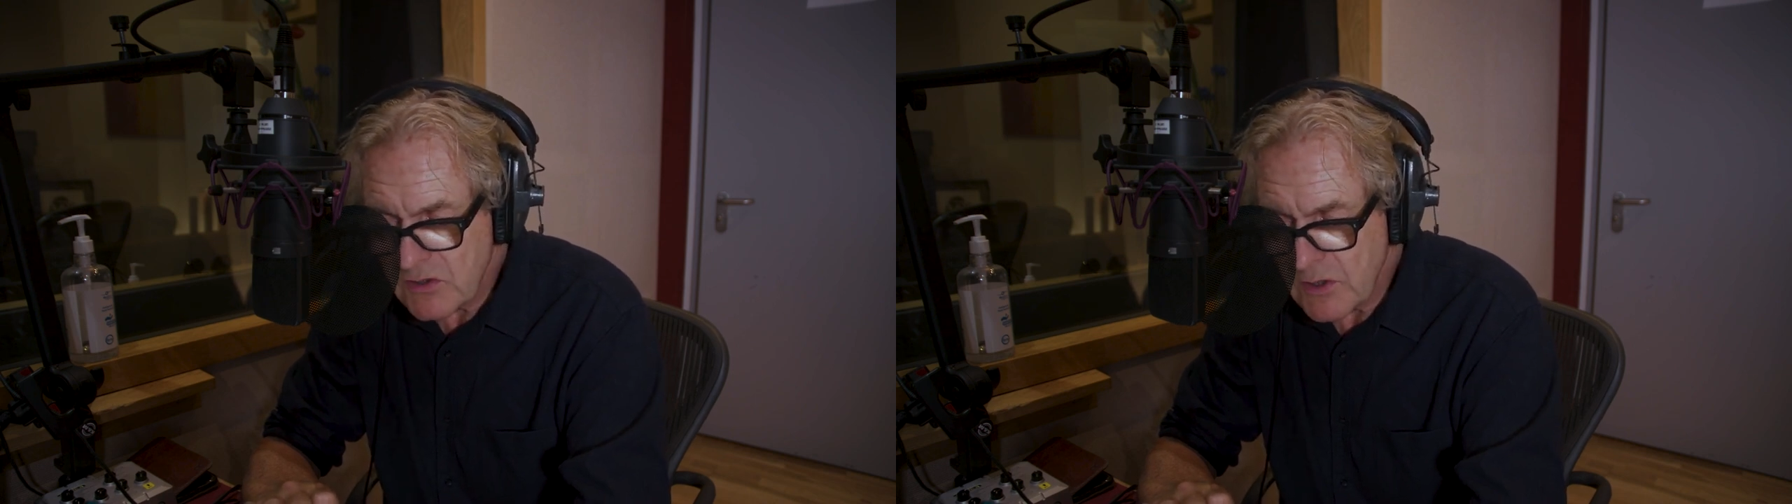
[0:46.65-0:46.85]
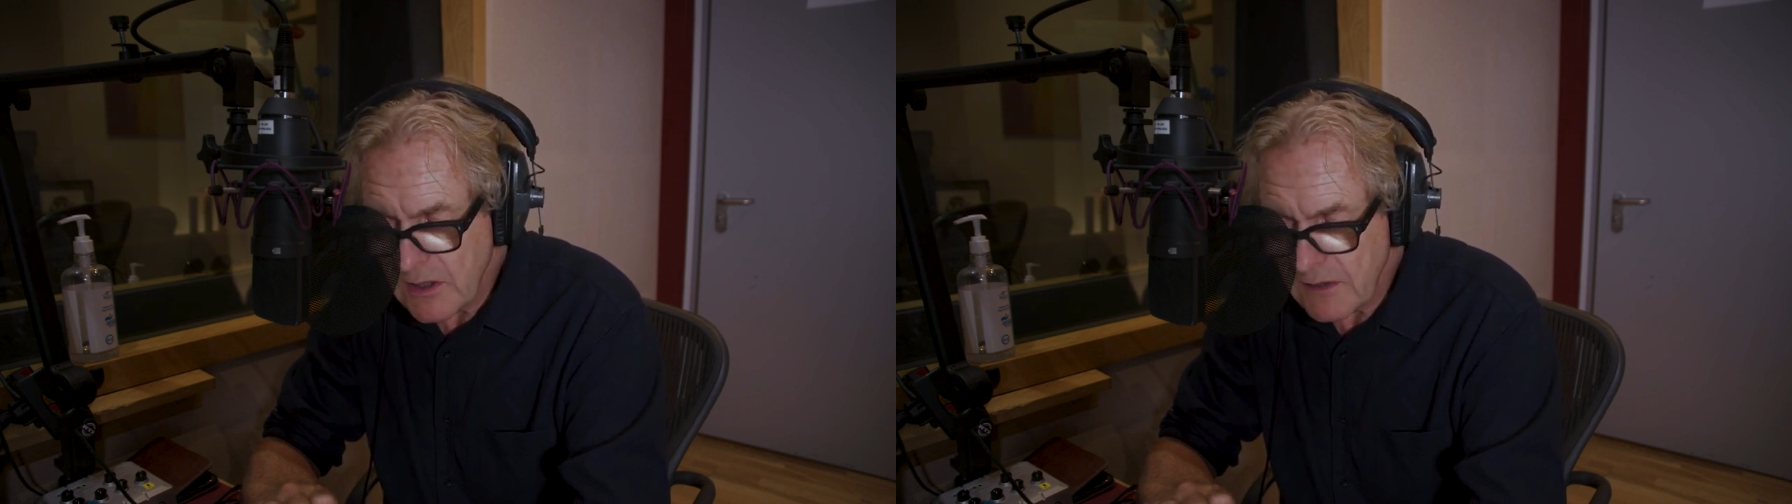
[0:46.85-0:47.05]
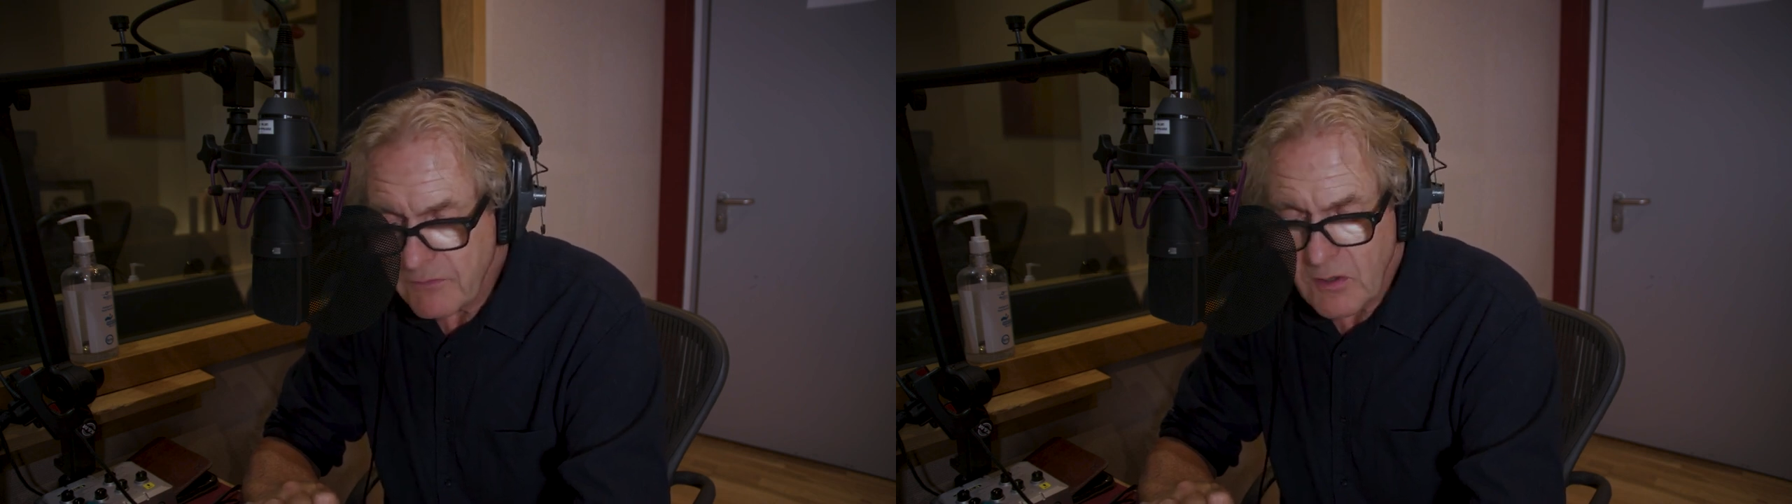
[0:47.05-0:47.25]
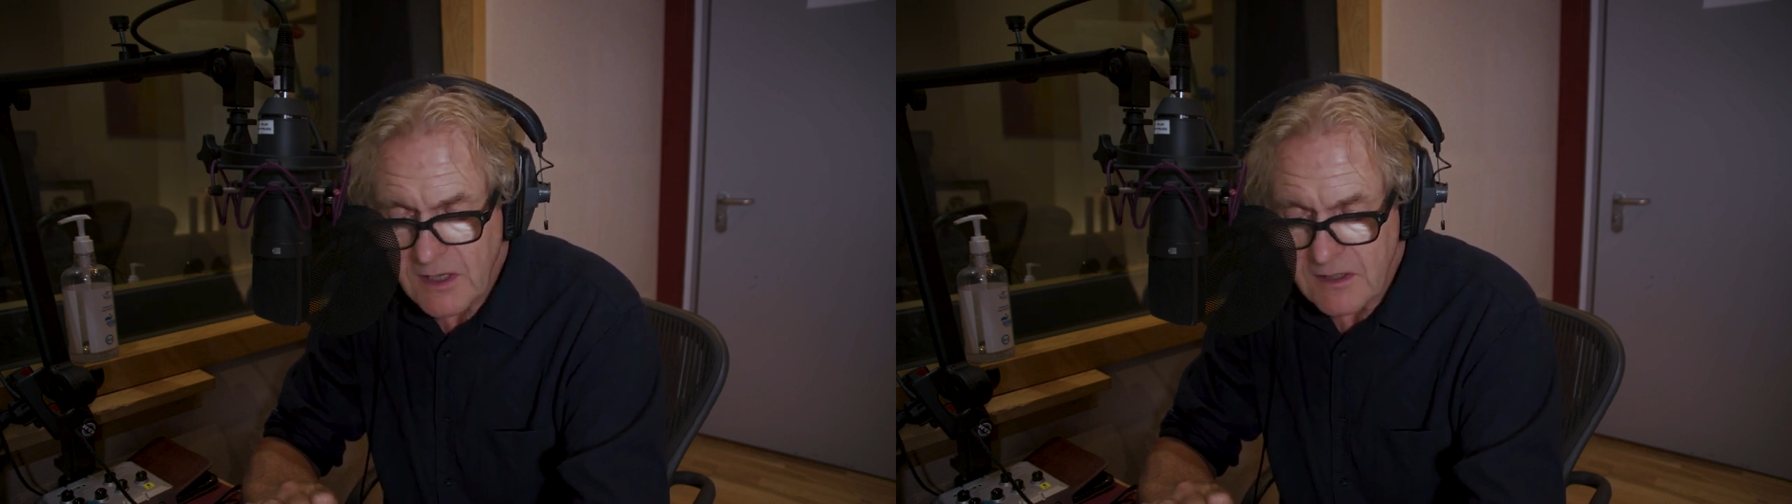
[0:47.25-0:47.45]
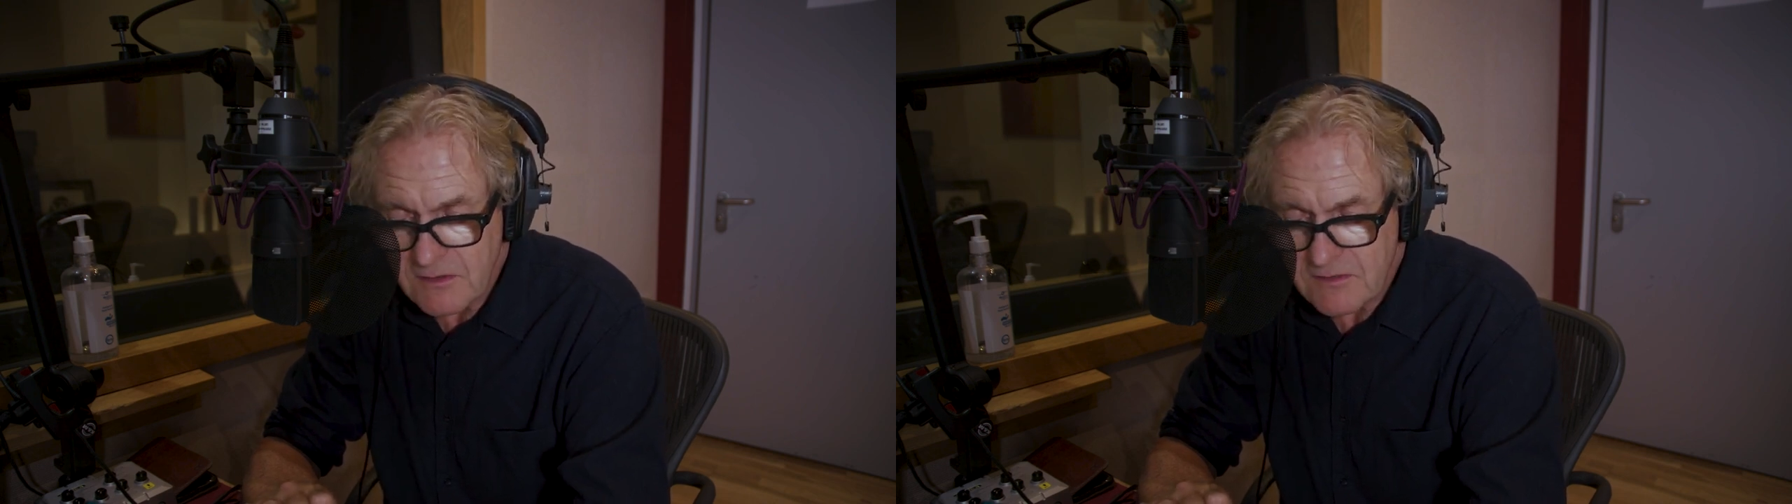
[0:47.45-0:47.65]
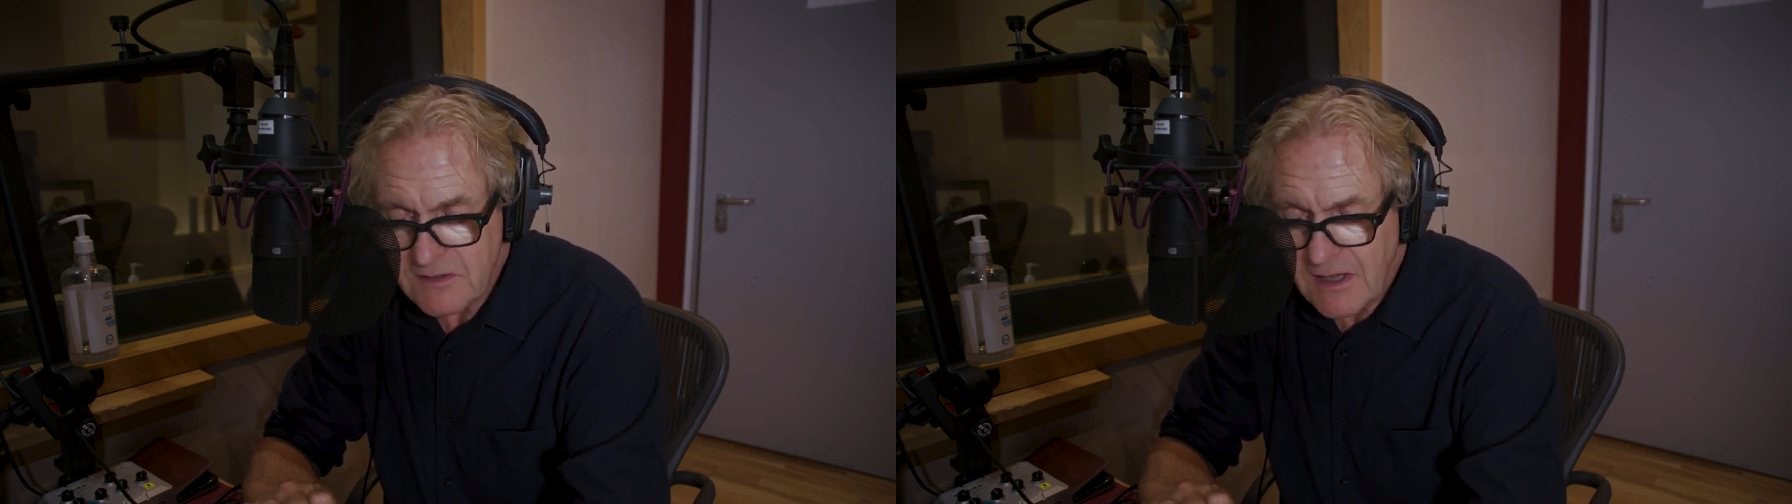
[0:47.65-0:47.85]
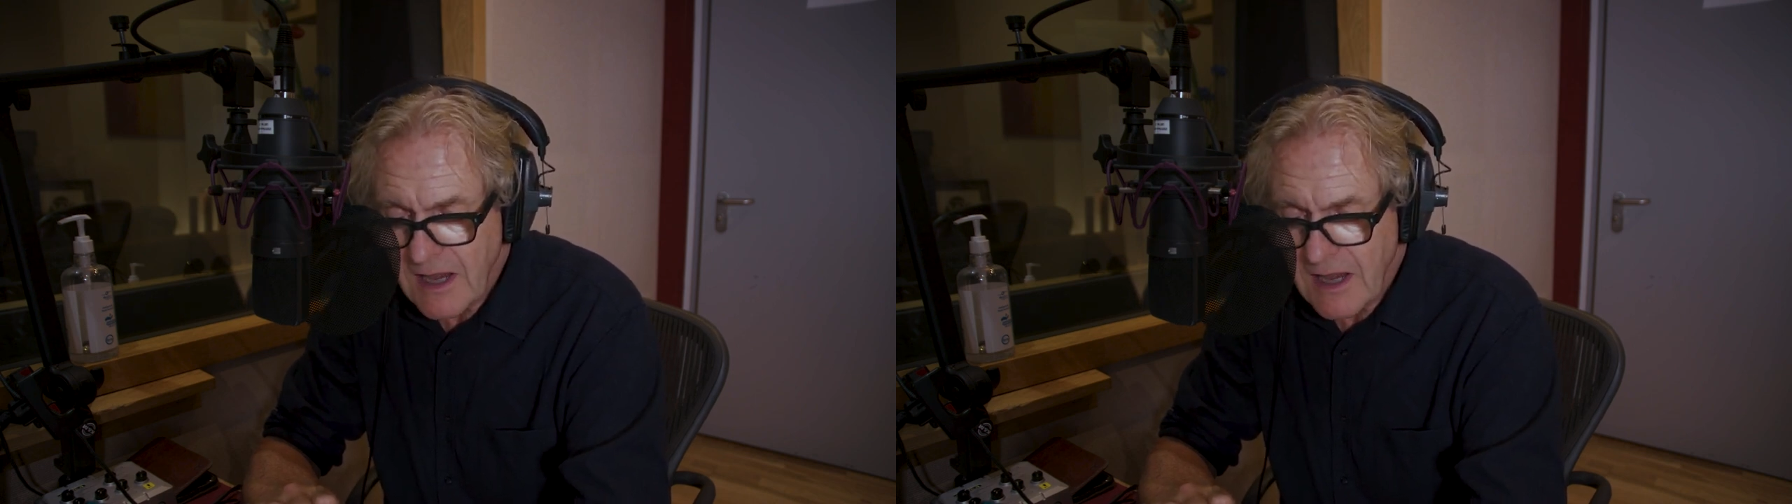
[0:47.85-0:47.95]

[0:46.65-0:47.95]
the trill of crickets